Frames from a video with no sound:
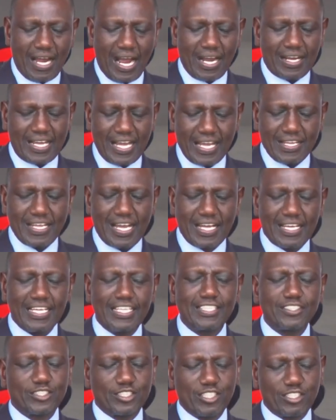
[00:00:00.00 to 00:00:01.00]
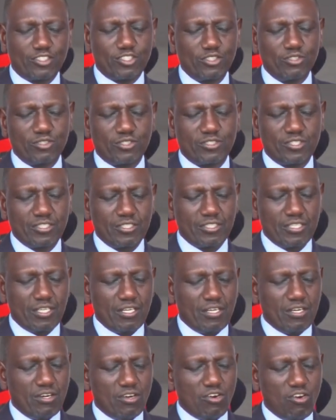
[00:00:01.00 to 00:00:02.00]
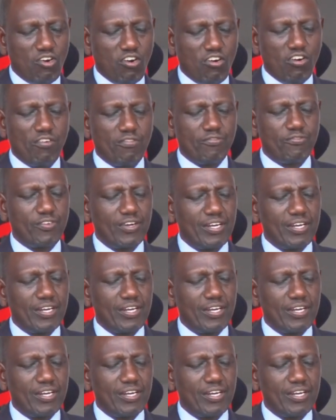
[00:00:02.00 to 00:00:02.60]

a Kenya Institute of